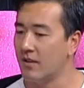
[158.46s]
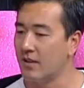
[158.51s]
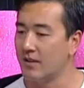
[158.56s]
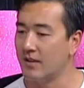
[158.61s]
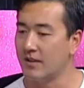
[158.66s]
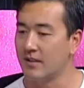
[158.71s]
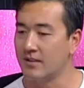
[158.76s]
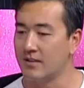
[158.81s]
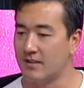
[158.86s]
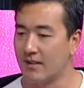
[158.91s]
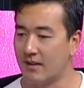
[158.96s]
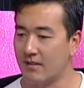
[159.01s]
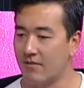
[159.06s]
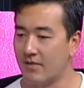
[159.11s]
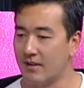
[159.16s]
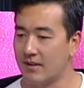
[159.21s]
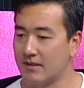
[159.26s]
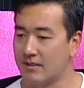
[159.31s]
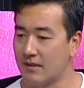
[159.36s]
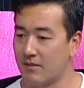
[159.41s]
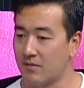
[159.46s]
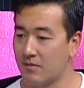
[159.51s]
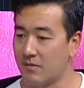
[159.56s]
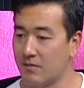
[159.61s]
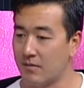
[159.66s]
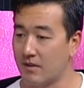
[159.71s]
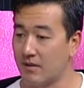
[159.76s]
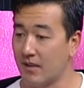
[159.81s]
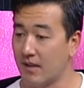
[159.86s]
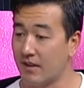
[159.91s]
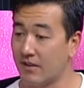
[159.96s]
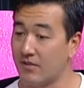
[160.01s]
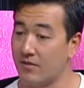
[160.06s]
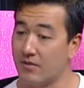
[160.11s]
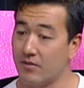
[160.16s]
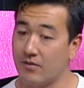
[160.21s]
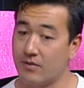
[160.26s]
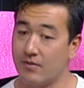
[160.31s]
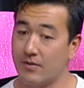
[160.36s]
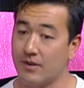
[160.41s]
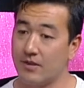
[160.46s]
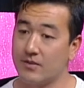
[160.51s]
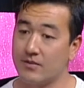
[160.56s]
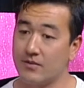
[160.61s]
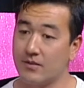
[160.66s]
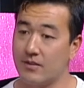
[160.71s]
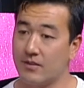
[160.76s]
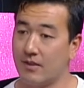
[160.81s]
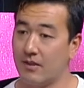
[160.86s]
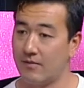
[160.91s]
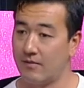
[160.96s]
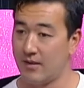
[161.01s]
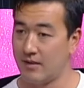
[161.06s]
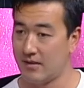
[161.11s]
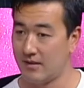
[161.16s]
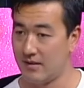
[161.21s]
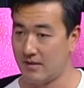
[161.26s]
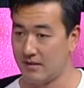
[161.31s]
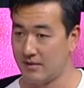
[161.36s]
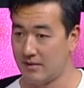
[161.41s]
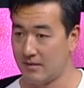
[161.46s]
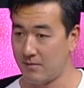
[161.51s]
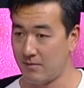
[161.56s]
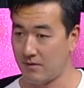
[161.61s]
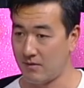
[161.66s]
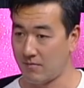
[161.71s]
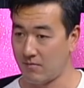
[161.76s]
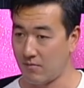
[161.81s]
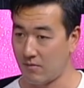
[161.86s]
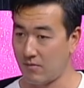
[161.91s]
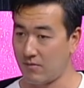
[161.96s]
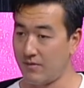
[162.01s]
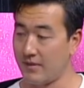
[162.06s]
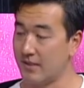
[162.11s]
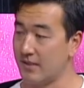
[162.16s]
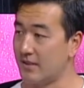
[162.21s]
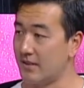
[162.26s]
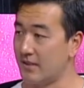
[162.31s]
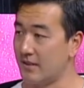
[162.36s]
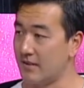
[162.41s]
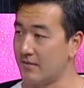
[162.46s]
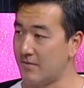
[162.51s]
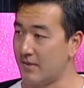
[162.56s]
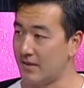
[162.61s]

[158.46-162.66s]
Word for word: the years that I've written. Some of them are like 2 or 3 years old that I've written, and some are more recent.